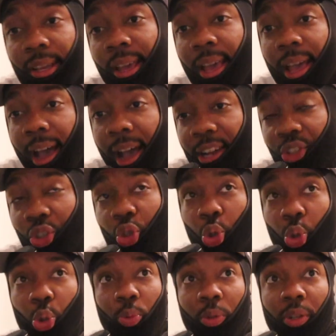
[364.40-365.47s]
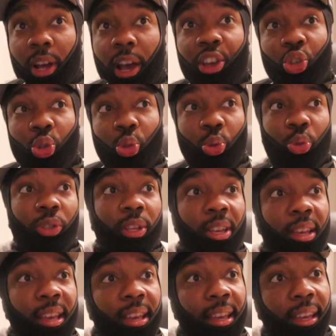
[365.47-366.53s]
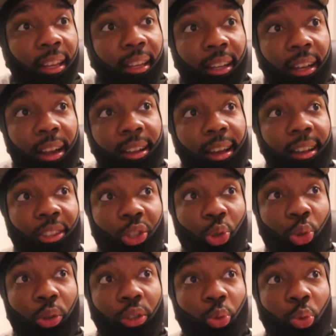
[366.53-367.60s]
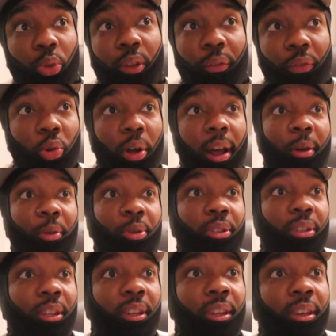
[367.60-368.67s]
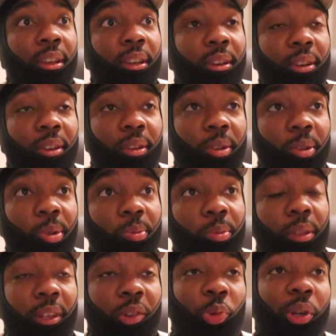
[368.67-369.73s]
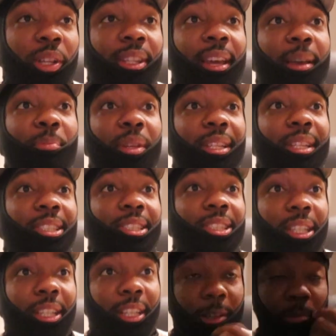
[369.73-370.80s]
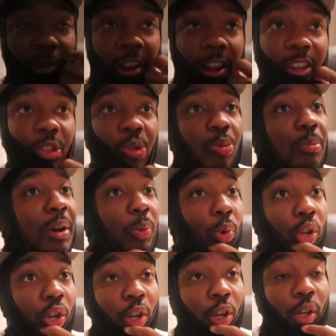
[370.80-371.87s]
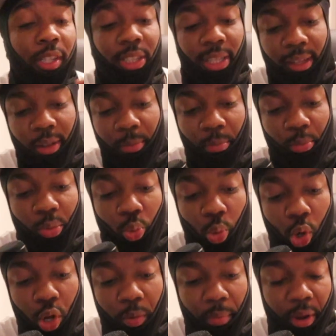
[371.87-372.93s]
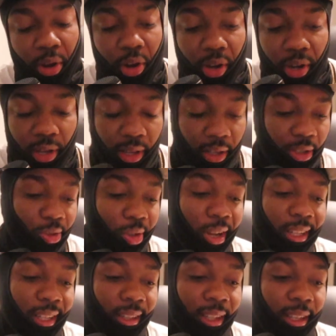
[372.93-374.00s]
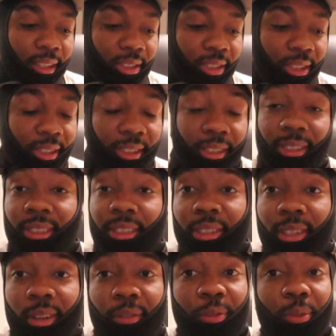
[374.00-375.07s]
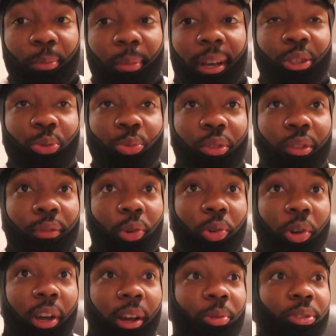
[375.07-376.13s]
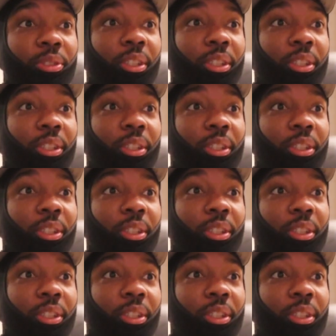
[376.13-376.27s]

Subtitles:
I just use what I use. And then I like to do it 24 hours. With that being said, bro, I do my rub. It's like a rub marinade, so I let that junk just sit in there for about 24 hours.